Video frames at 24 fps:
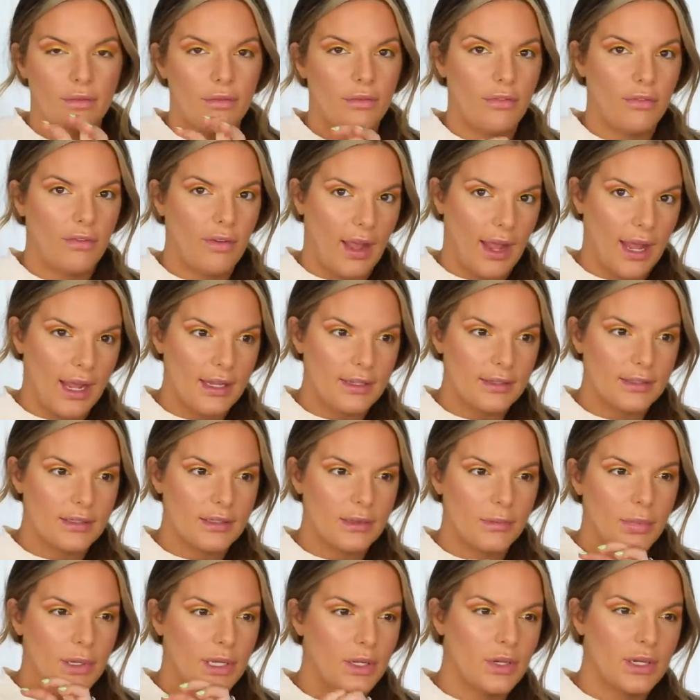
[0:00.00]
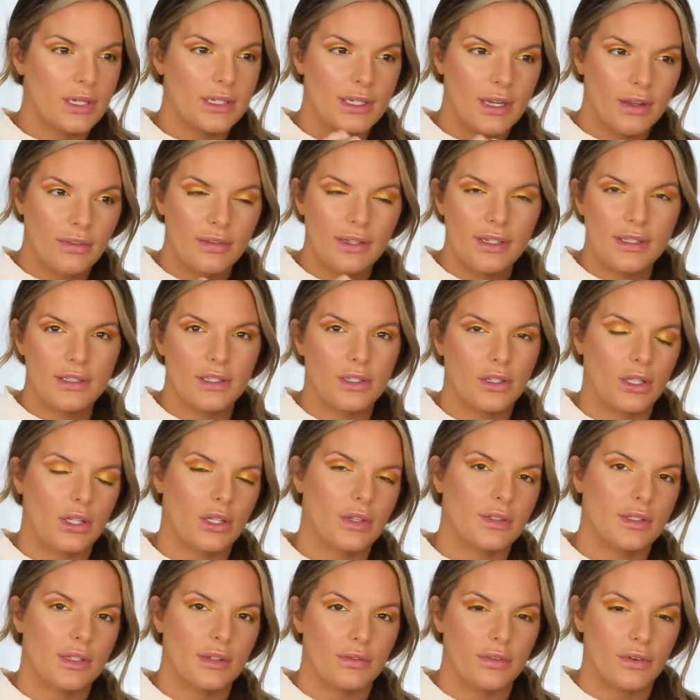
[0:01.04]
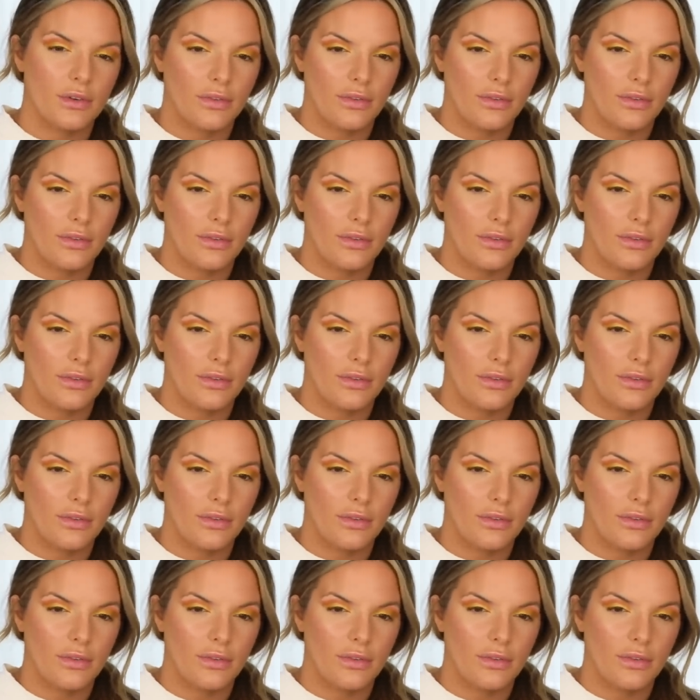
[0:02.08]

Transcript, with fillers: face, but you can definitely still use it for